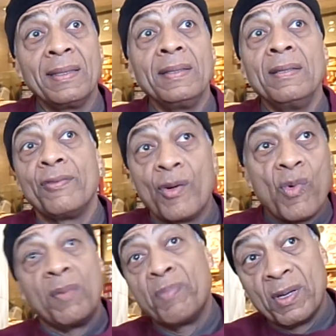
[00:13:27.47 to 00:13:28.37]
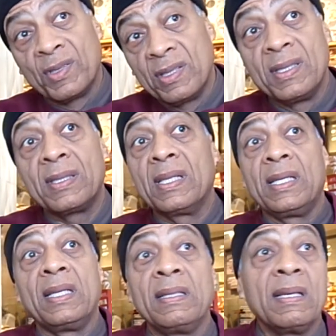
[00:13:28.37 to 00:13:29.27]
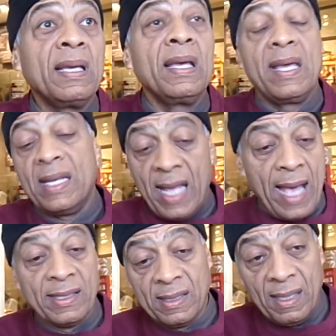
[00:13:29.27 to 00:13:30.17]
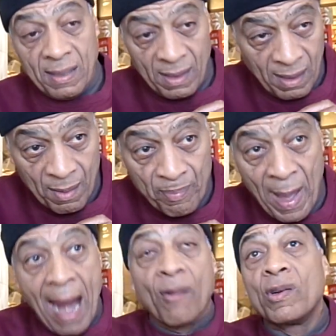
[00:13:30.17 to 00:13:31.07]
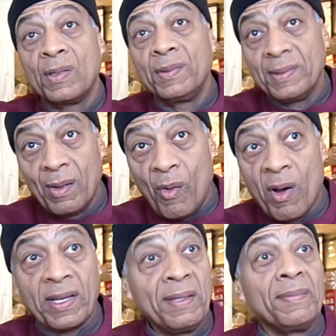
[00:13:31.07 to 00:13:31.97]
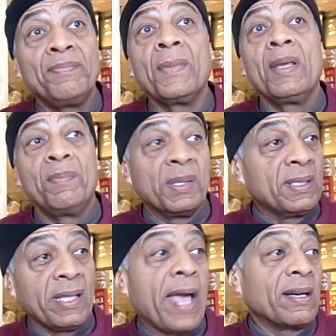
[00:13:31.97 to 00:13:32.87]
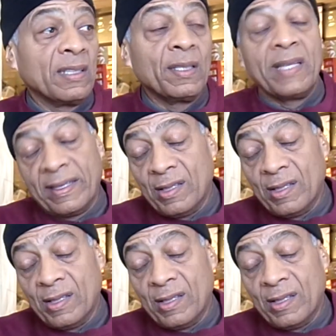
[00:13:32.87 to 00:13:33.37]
for one person to sit in, and it has a barrel on it, but it's like a little.